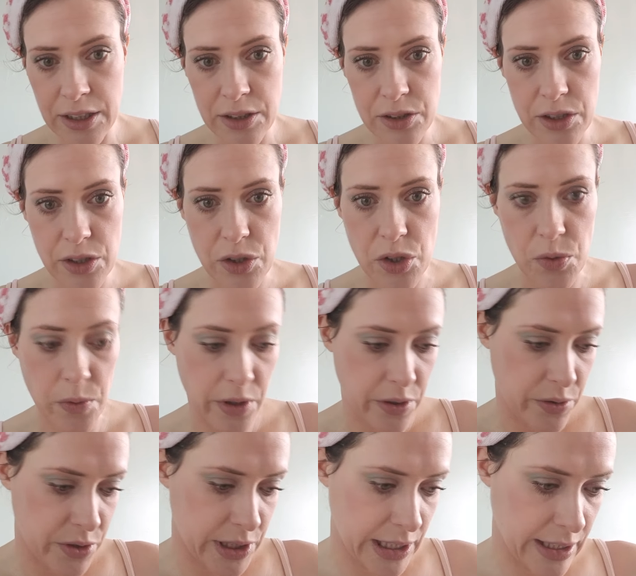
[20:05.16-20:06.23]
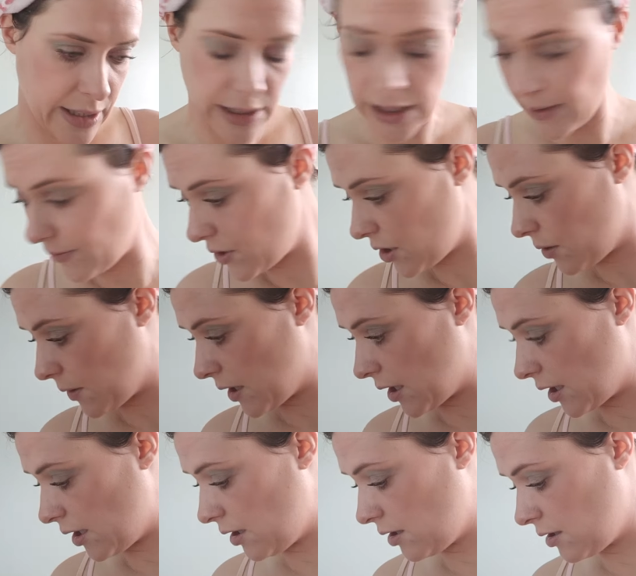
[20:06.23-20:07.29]
So it's just one of those things I'll have
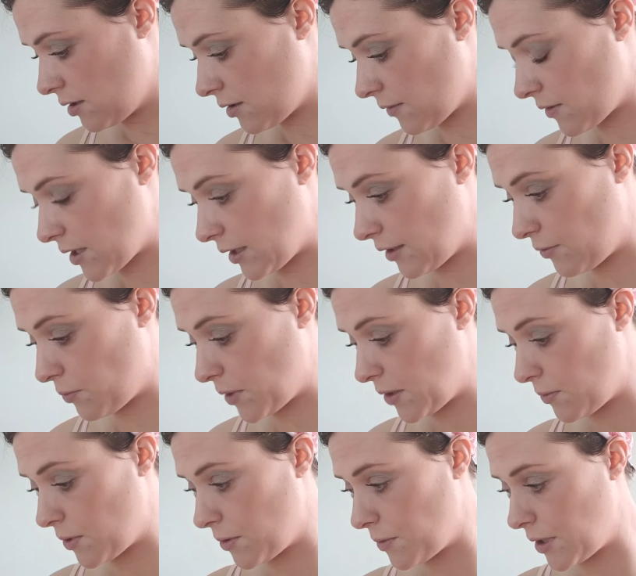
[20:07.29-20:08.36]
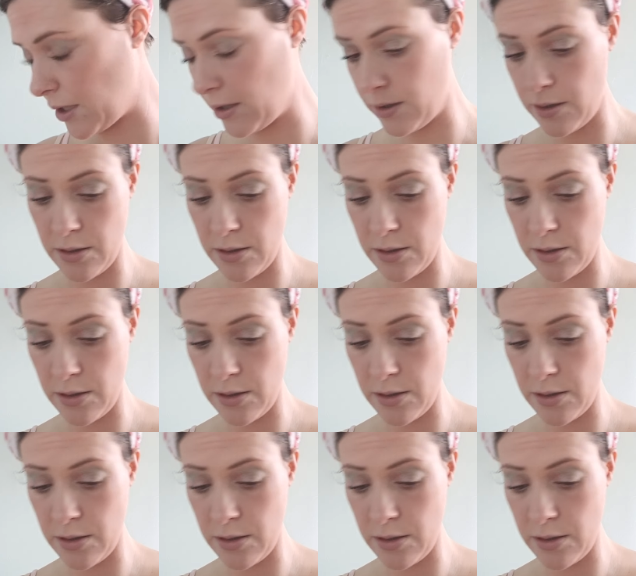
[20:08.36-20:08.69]
to live with, won't I?